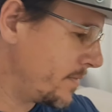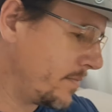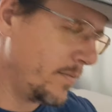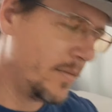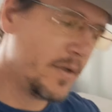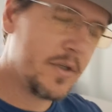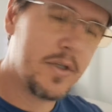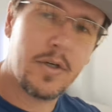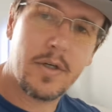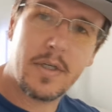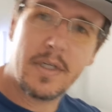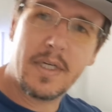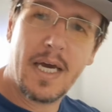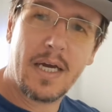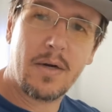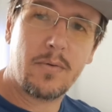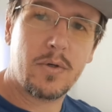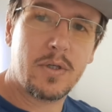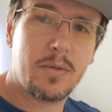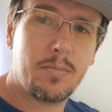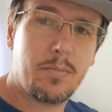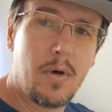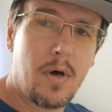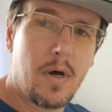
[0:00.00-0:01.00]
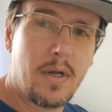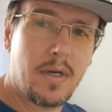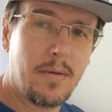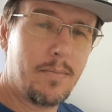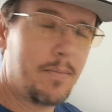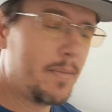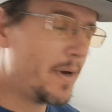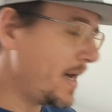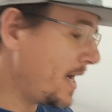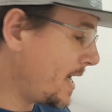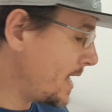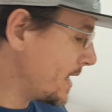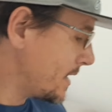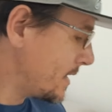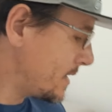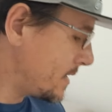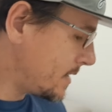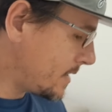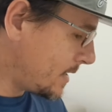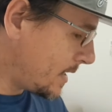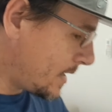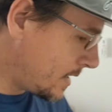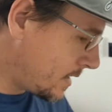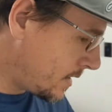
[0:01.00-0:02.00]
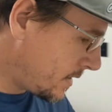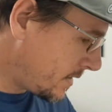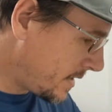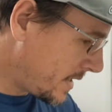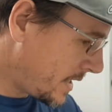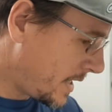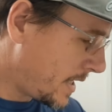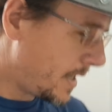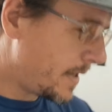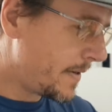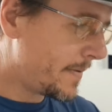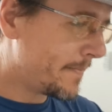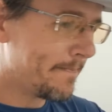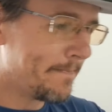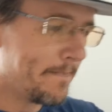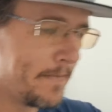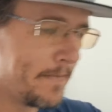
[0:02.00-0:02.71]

Mr. Tech responded back, said they're there.